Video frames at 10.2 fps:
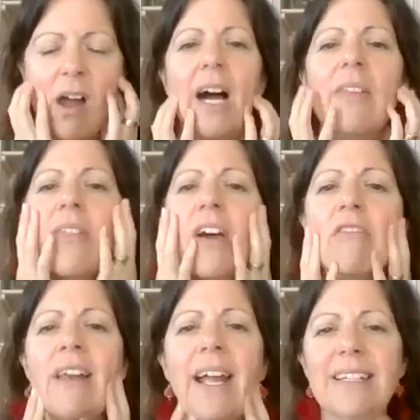And then that
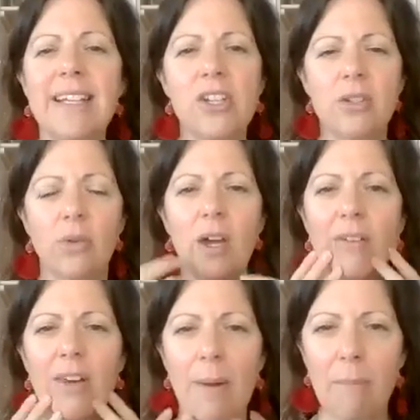relaxation will kind
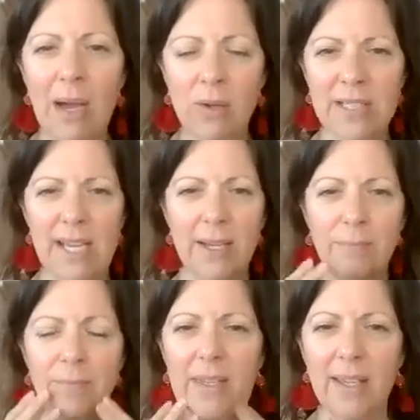of like melt
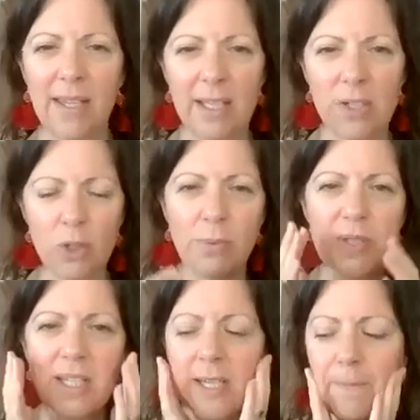down into your
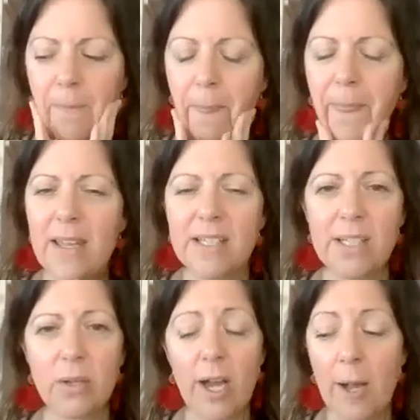body.
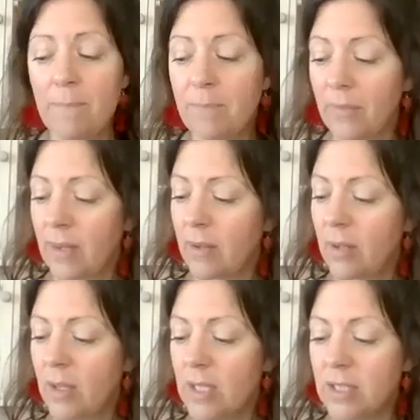So
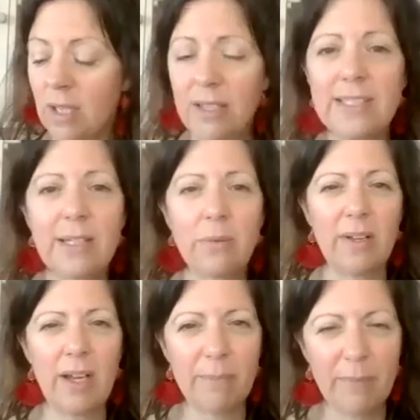dancing
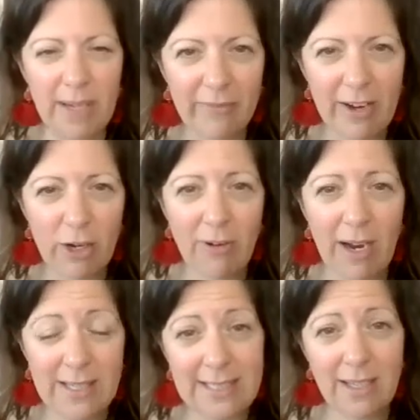in a very I
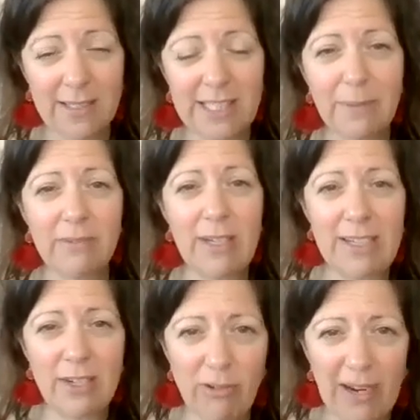said dancing, but really
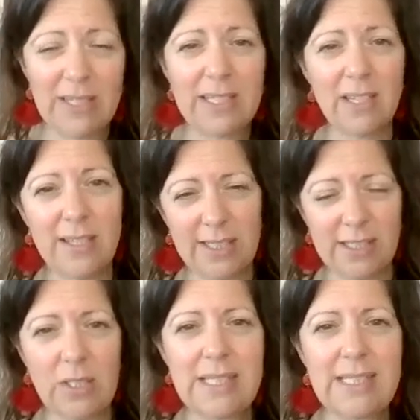grounded dancing.
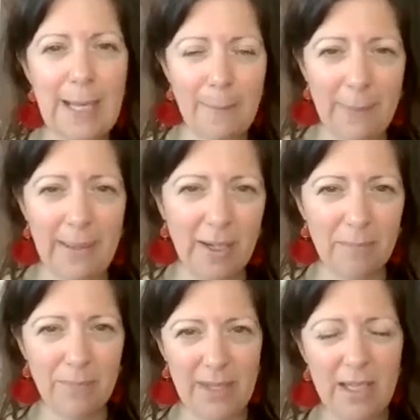So stamping,
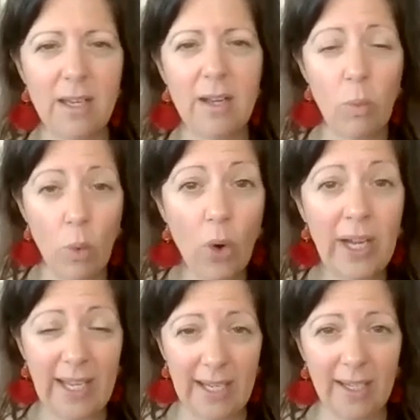like
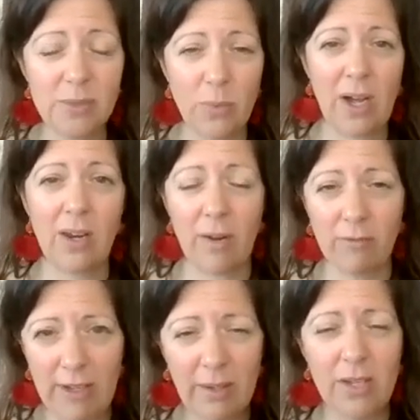walking as well, like
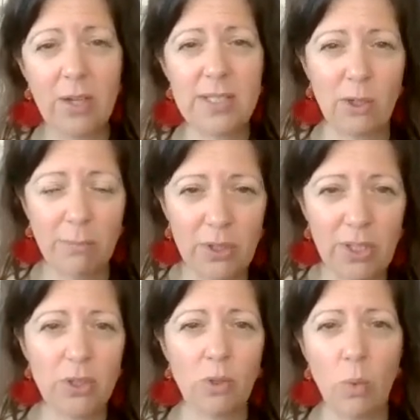really noticing your body
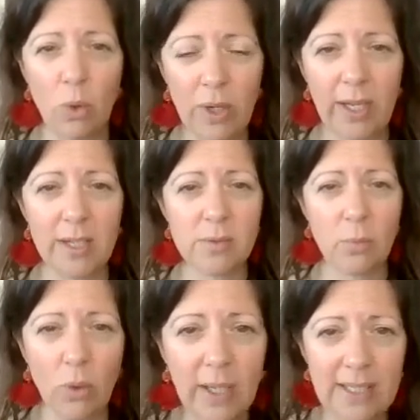as you're walking, because
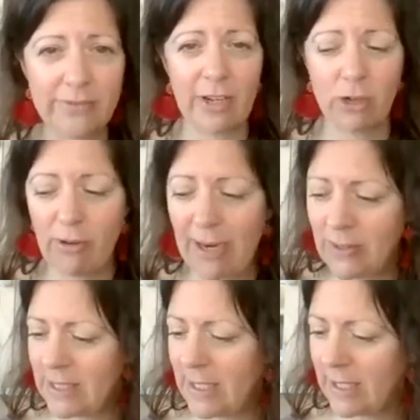walking is very
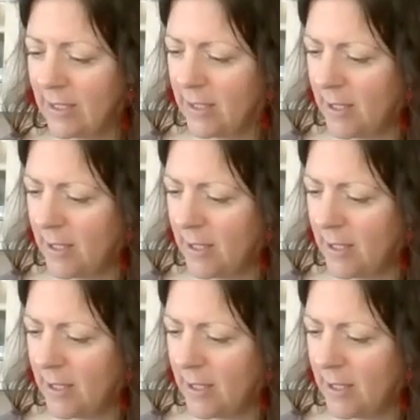grounding.